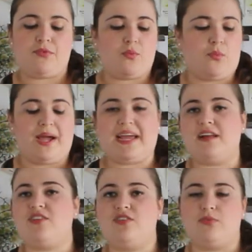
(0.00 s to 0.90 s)

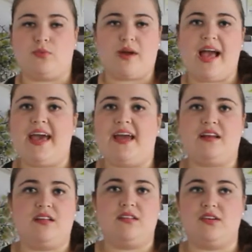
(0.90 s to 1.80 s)
White, red,
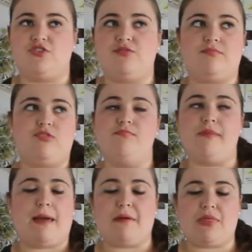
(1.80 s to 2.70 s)
there's
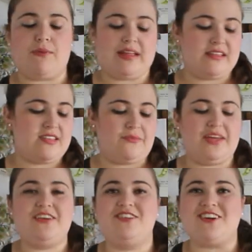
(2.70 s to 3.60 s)
mammoth ones that we
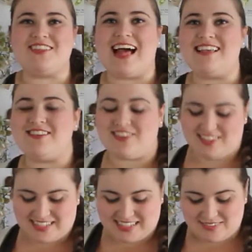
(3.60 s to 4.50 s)
just are last of the
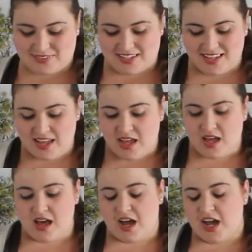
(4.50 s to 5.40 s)
seeds.
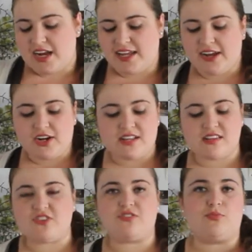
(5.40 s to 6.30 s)
And carrots,
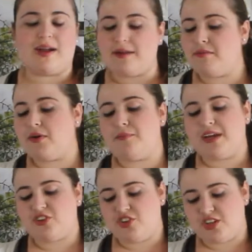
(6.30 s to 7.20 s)
there's rainbow
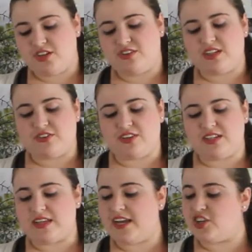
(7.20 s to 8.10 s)
mixtures. There's
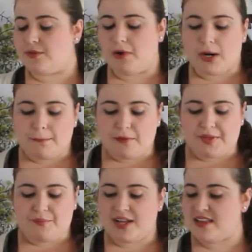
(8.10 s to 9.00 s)
these Asian
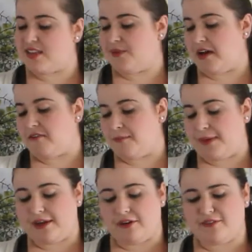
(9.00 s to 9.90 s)
purpley ones that we got from
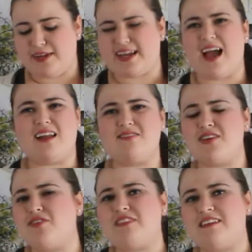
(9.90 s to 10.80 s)
Baker Creek. I don't
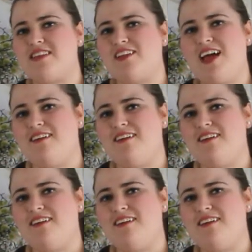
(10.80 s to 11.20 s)
know if they still have